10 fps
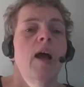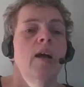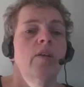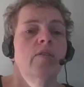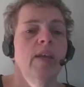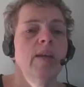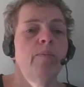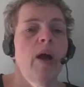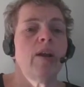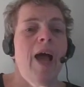Think
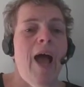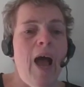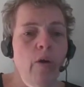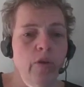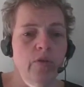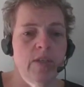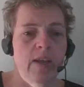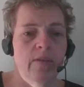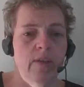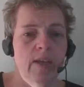about how you say
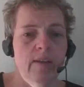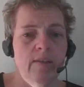things.